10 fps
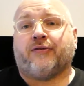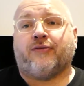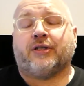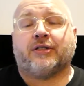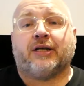If
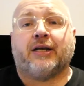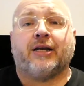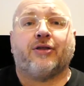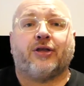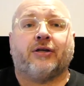there's
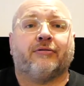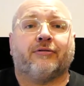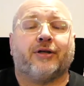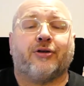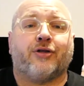anything
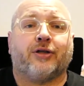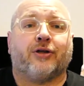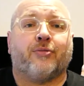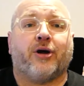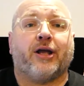that you think that
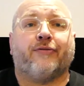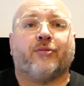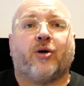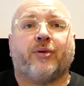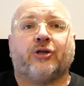I might have that
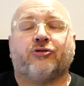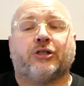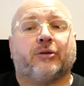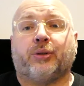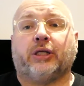might be
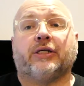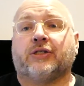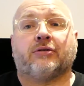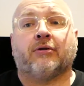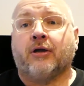interesting, please